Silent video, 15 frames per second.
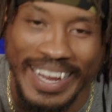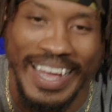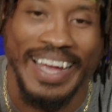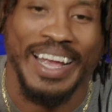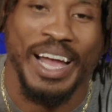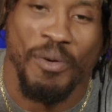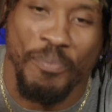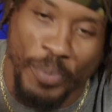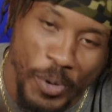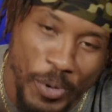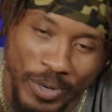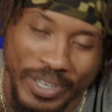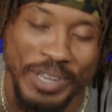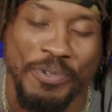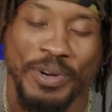I got
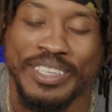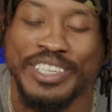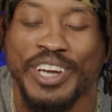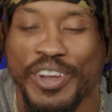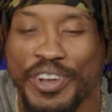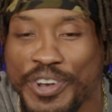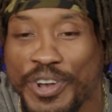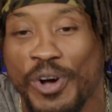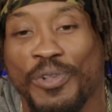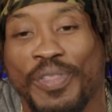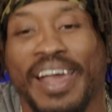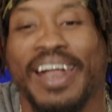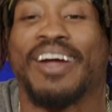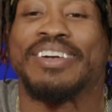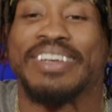poked. He wants y'all to know
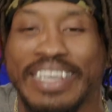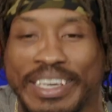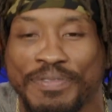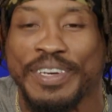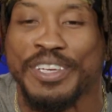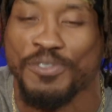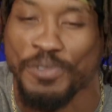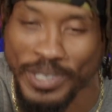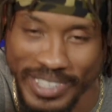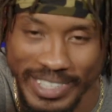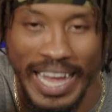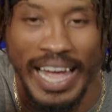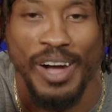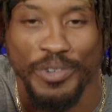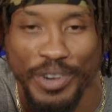that our defense was
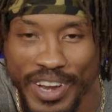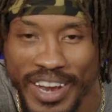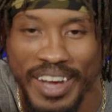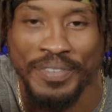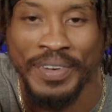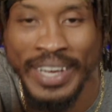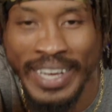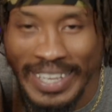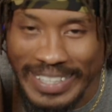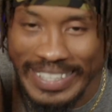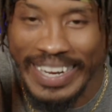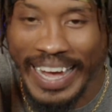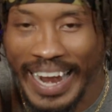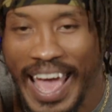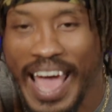sound enough to
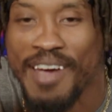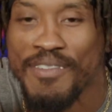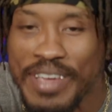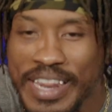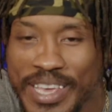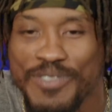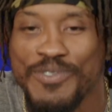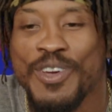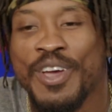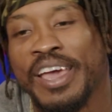not have any